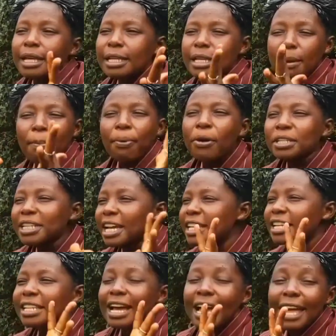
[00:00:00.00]
The protein
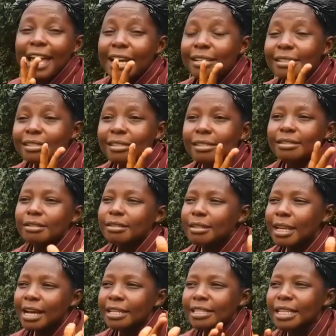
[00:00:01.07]
in the eggs
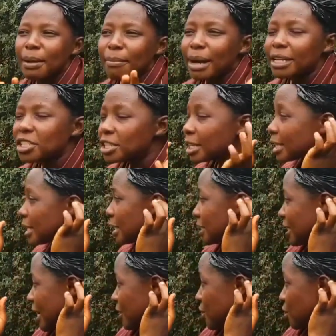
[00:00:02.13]
does the magic,
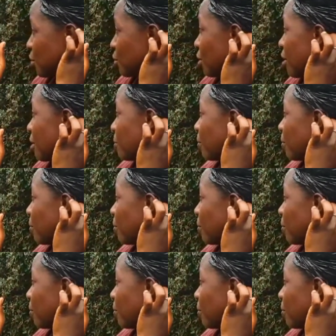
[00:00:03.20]
just to know.